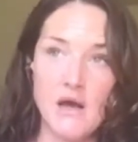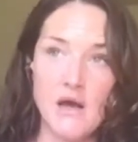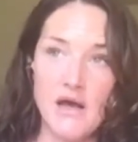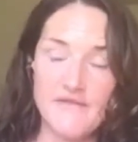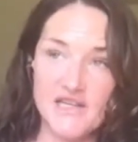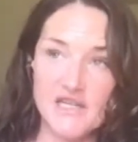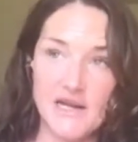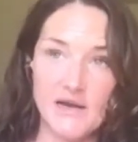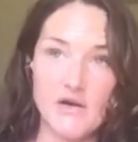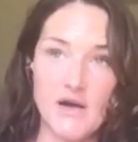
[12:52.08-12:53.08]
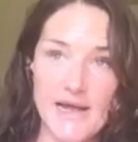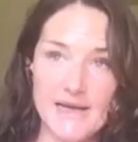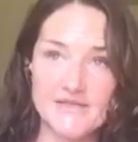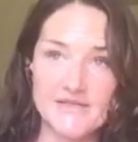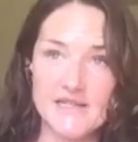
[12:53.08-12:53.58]
Wow. Eventually, I got
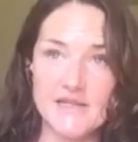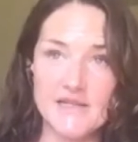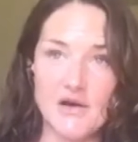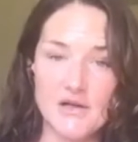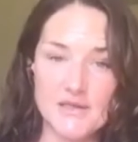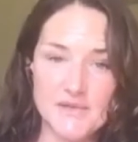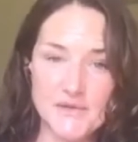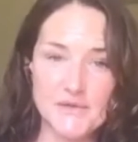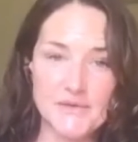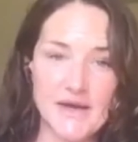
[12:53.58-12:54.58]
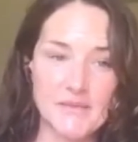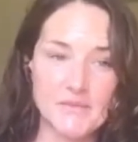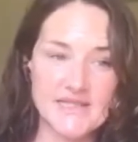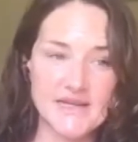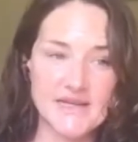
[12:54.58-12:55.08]
airlifted to the hospital and
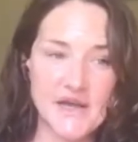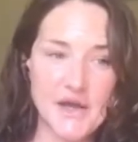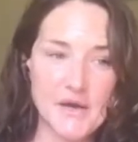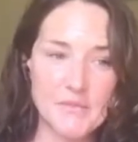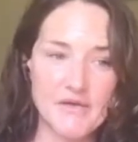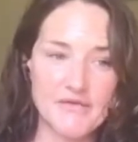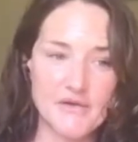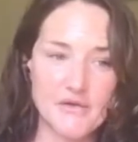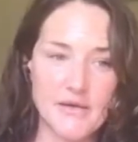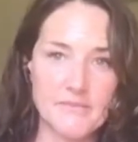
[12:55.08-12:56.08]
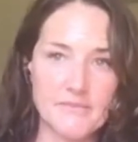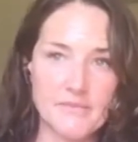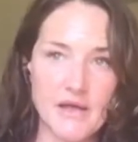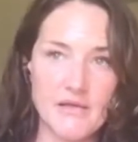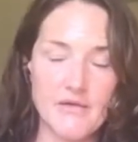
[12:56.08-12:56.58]
was in a coma for,
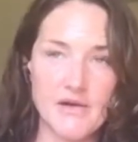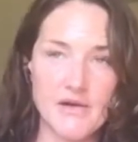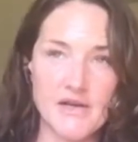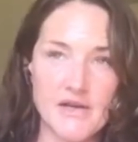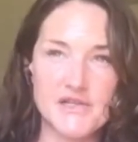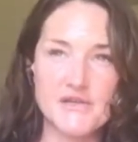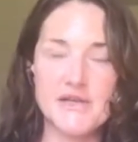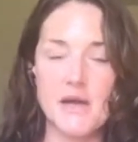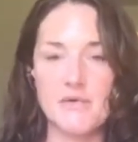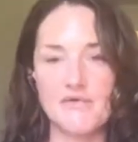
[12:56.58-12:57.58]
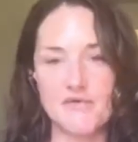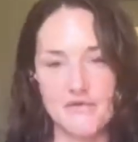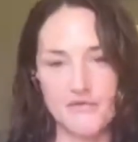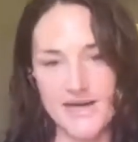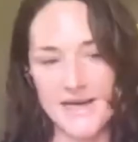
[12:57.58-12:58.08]
um, on a juice coma for
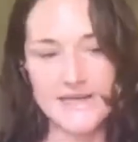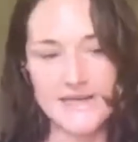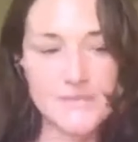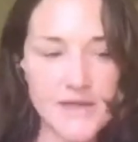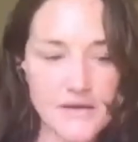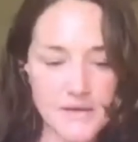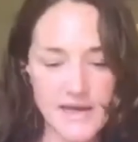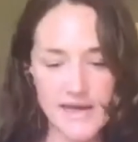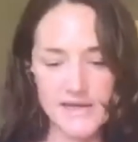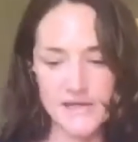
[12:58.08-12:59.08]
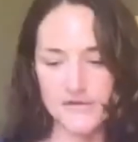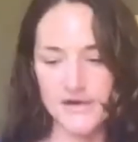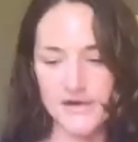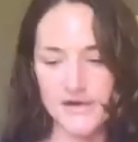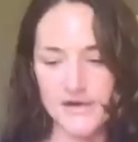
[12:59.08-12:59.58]
three days with a, with a head
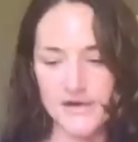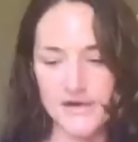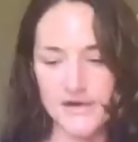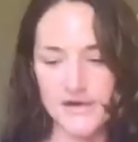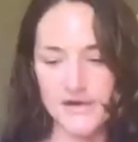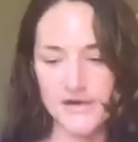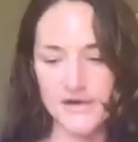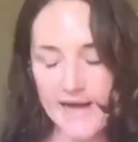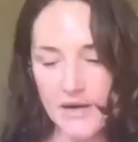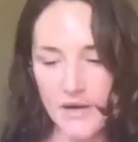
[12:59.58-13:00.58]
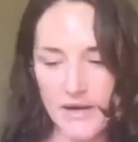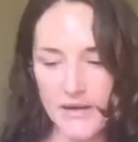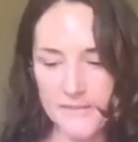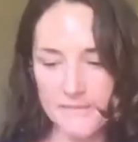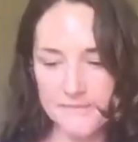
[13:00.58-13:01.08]
injury. Now,
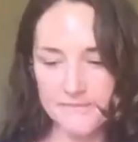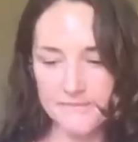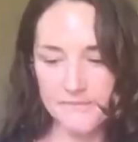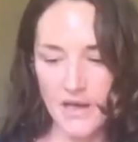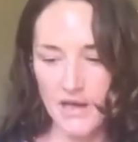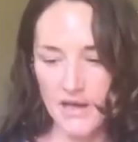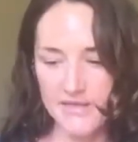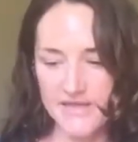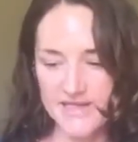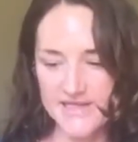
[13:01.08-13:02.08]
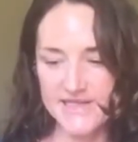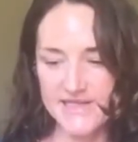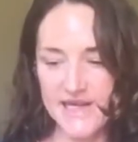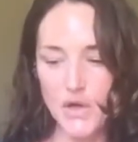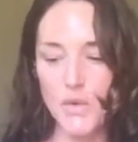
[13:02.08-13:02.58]
um, the
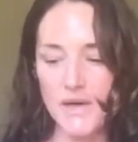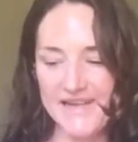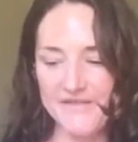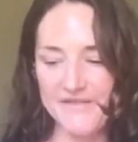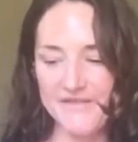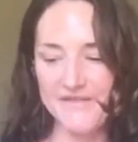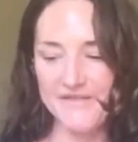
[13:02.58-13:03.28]
sequelae from